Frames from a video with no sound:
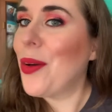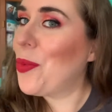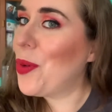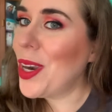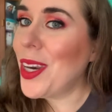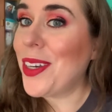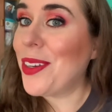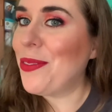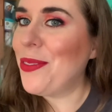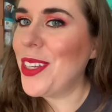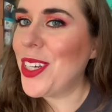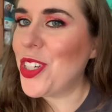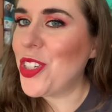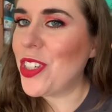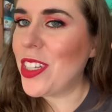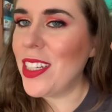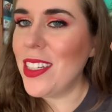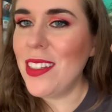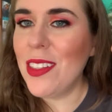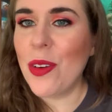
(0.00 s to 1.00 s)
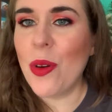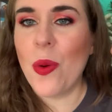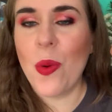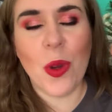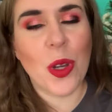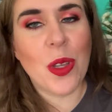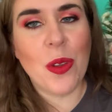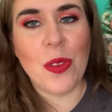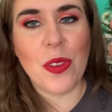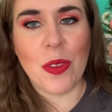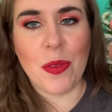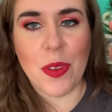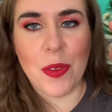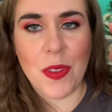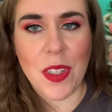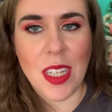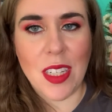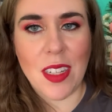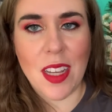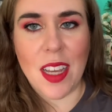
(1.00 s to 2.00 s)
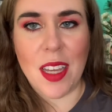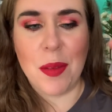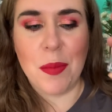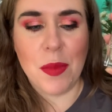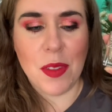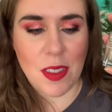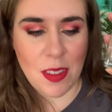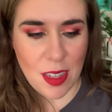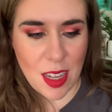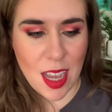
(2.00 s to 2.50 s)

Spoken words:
wanted to finish it or use it 15 times.